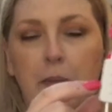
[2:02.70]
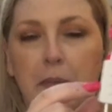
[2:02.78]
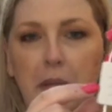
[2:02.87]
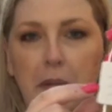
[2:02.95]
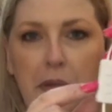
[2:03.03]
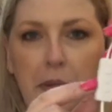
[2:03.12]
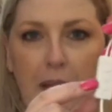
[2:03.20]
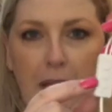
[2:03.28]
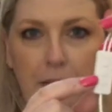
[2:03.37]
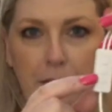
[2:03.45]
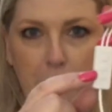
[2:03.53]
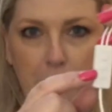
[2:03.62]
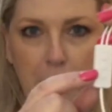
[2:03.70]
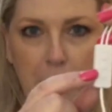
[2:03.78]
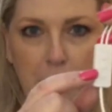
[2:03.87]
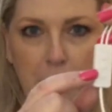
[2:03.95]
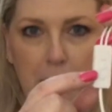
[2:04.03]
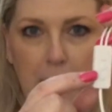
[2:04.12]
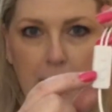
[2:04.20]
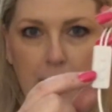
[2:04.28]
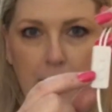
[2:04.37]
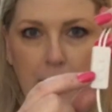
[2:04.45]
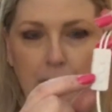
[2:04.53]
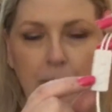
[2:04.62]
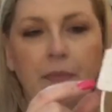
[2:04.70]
middle, you have your mute button,